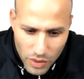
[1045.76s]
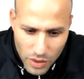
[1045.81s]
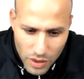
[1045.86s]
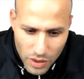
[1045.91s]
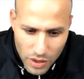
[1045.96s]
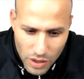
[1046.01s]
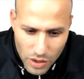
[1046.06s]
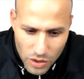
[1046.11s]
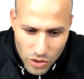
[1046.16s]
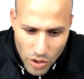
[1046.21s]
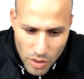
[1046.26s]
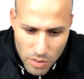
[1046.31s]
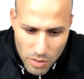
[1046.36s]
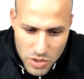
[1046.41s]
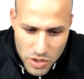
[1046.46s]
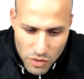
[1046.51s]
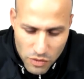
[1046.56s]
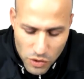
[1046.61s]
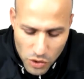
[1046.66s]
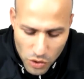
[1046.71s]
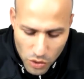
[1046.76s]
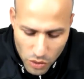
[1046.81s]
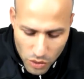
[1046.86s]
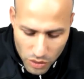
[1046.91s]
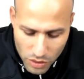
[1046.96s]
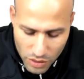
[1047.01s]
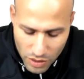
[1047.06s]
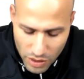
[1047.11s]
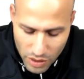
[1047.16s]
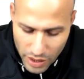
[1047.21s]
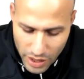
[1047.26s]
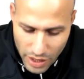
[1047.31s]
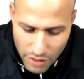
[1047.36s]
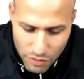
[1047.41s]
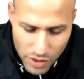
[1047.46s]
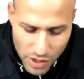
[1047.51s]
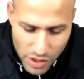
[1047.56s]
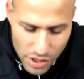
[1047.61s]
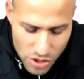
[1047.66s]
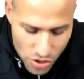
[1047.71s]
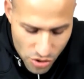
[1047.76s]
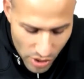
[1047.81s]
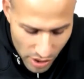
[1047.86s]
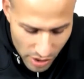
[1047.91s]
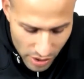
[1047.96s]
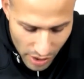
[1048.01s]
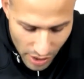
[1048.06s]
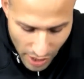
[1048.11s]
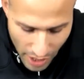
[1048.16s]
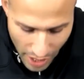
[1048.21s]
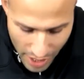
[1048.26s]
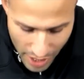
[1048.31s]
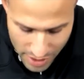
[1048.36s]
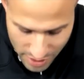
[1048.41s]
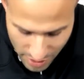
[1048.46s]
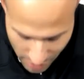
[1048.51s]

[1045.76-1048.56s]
in terms of every instructor has a